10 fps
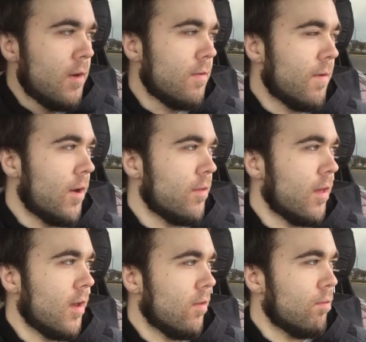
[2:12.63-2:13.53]
define the
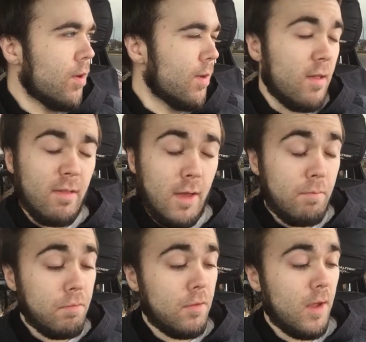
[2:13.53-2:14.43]
taste. But I mean, it's
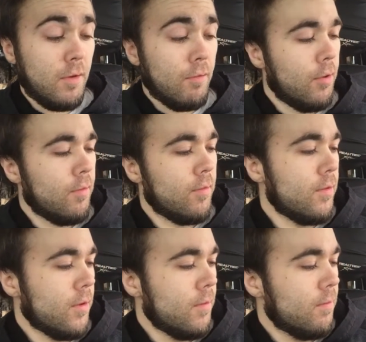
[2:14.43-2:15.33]
not gross or
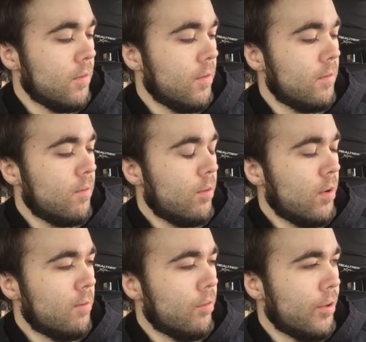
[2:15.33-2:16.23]
anything, so it's pretty
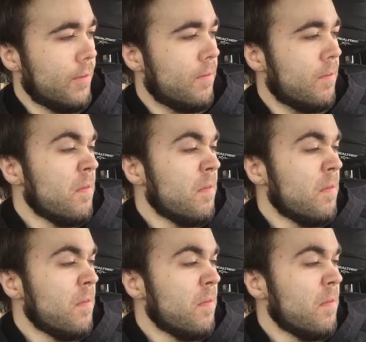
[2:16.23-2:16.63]
on point.